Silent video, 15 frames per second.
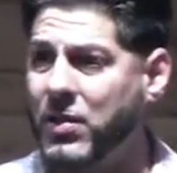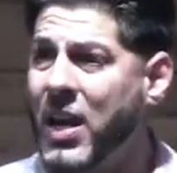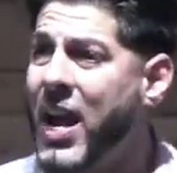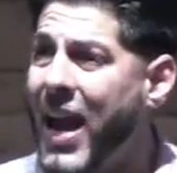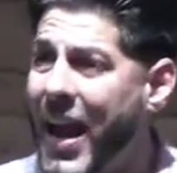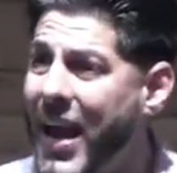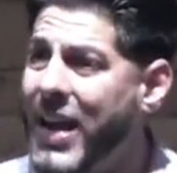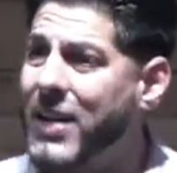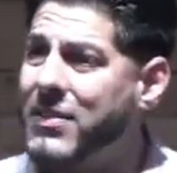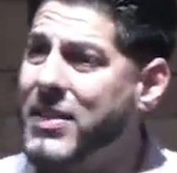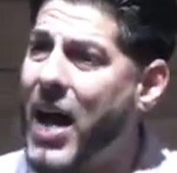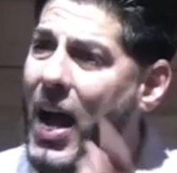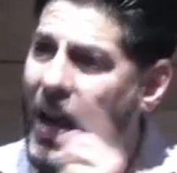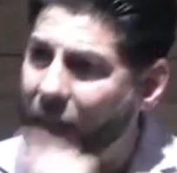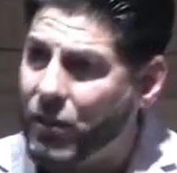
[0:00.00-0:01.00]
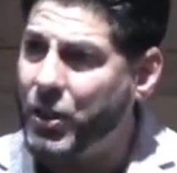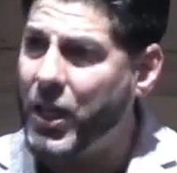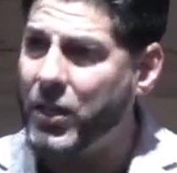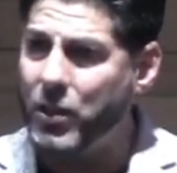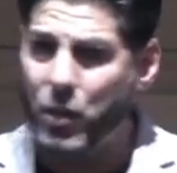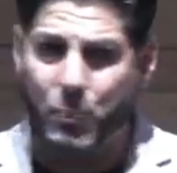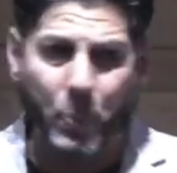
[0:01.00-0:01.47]
it is not a
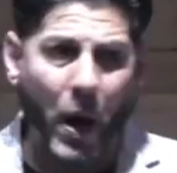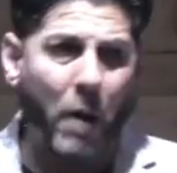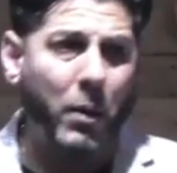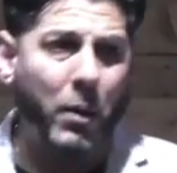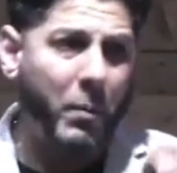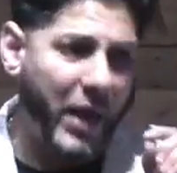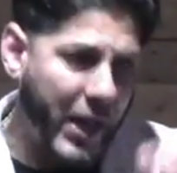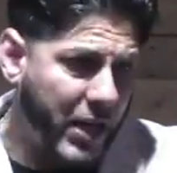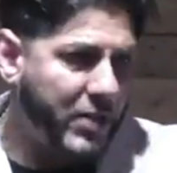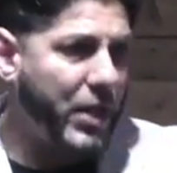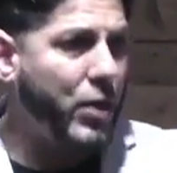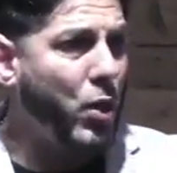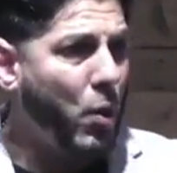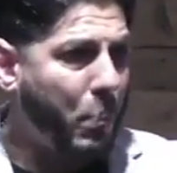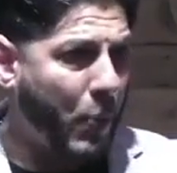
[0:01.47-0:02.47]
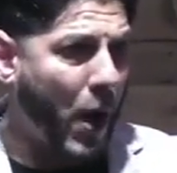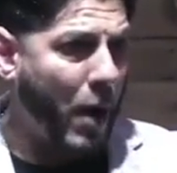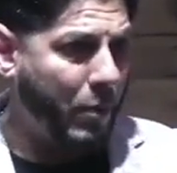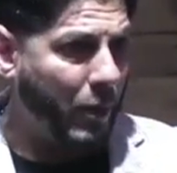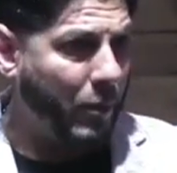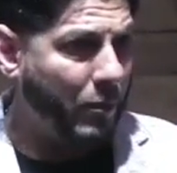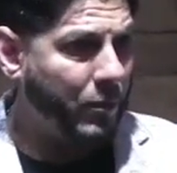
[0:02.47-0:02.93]
Jesus problem, it is a you problem
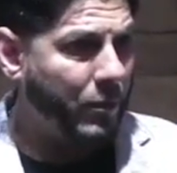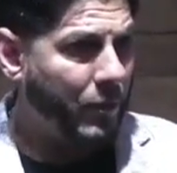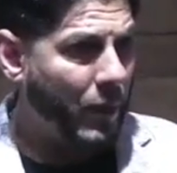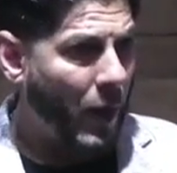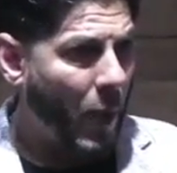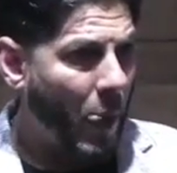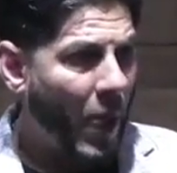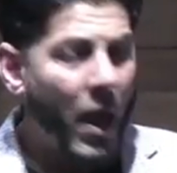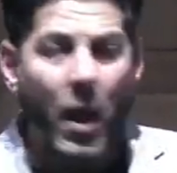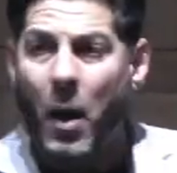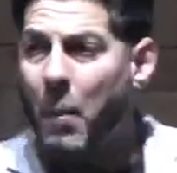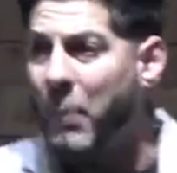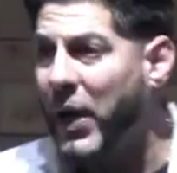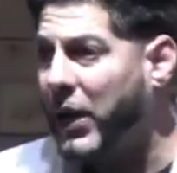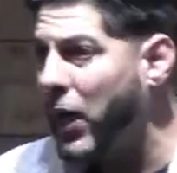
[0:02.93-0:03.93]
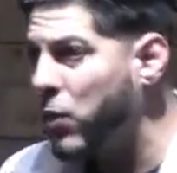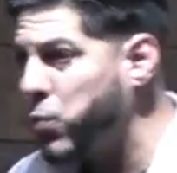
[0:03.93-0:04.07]
because what